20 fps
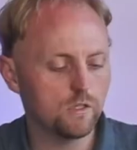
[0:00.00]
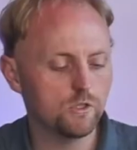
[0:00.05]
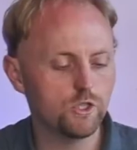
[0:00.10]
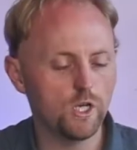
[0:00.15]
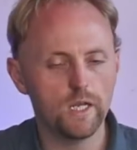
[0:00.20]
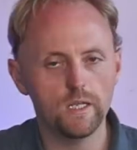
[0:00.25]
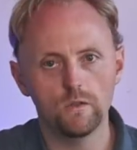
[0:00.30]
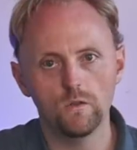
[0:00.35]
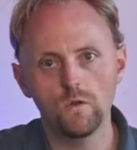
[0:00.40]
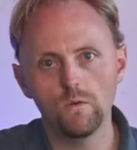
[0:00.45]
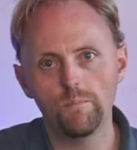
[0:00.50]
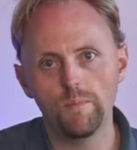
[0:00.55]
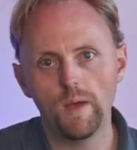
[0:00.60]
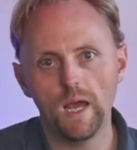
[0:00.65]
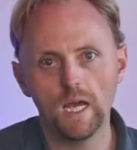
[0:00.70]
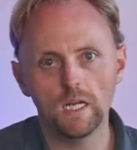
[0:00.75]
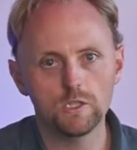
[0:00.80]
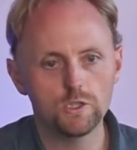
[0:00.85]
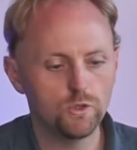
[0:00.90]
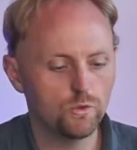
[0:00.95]
the Giant Loop
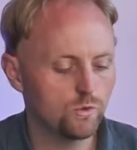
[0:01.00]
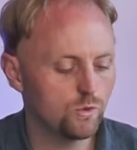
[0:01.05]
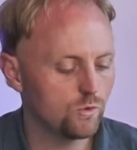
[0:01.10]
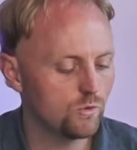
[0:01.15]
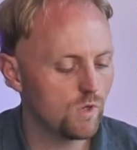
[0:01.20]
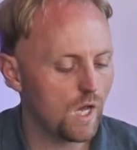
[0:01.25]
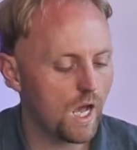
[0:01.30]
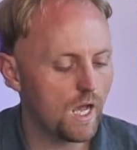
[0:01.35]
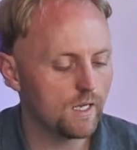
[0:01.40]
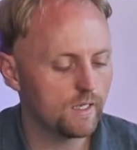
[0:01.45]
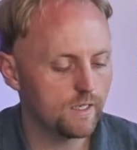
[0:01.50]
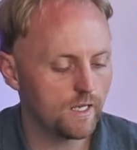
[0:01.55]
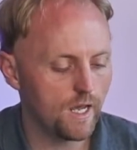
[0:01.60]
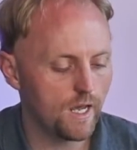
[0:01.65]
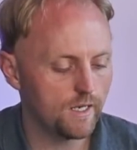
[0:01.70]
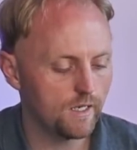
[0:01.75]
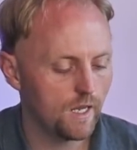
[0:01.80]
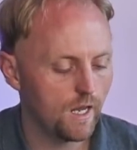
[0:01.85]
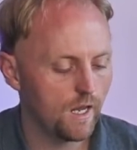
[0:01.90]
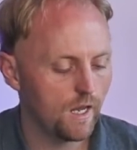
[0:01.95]
bags, you
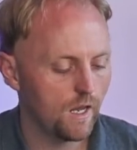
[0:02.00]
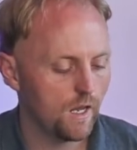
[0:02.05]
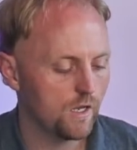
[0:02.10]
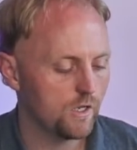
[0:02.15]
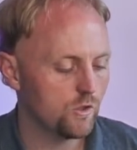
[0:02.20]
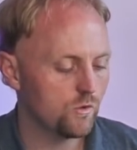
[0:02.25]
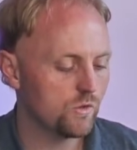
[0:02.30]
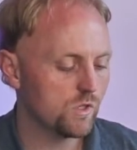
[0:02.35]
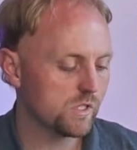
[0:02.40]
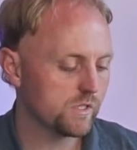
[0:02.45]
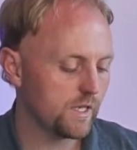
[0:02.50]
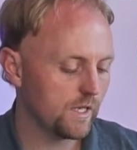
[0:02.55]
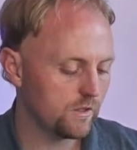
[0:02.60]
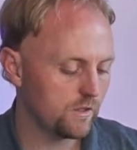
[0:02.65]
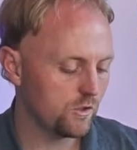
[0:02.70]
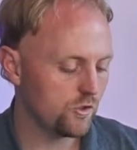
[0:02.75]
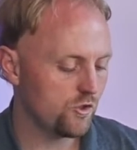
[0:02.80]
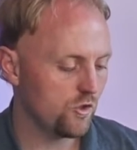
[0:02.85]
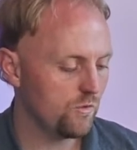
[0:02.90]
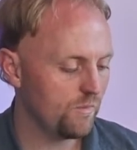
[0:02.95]
just get the
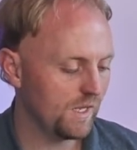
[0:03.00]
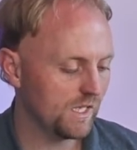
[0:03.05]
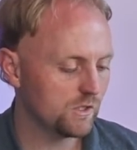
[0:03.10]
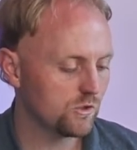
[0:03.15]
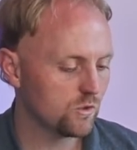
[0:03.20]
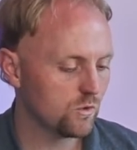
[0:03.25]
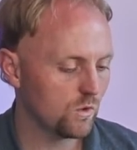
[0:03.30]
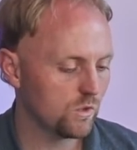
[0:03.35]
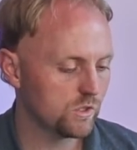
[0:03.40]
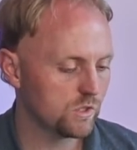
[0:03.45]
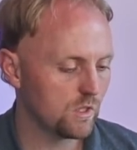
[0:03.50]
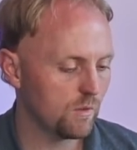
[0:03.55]
two main storage